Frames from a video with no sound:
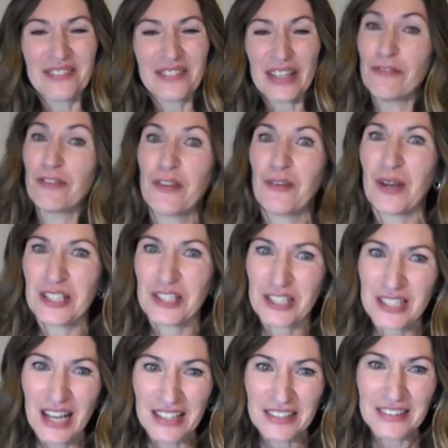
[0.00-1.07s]
even though I
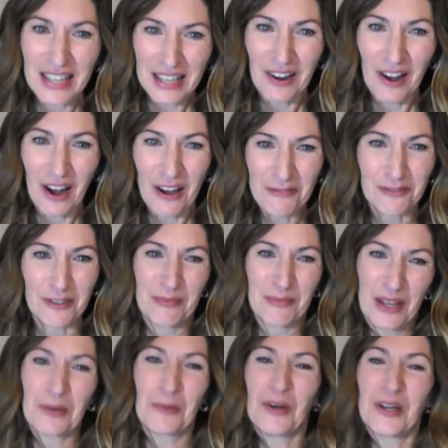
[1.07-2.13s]
just got laid off from
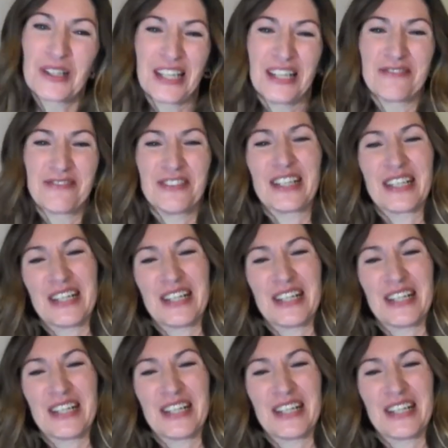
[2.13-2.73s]
like working for a